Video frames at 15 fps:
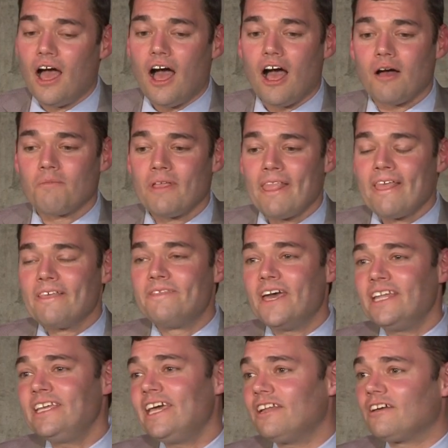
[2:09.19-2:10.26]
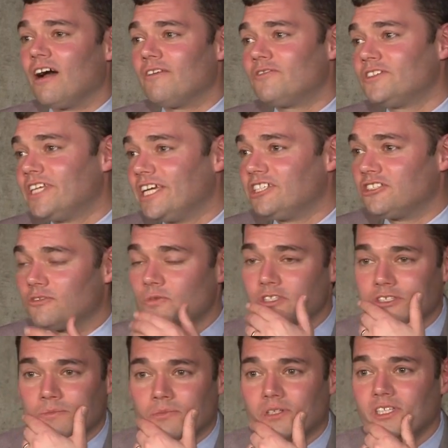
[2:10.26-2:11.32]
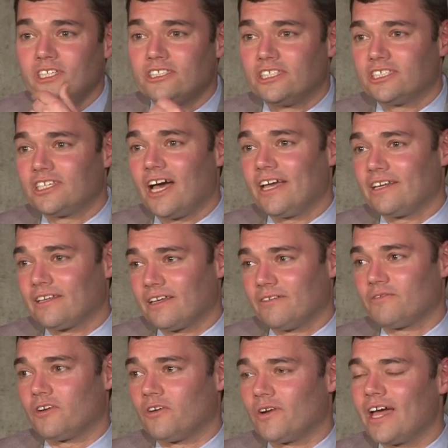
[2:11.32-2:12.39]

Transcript: Um, then had a confrontation with some police, this guy in Federal.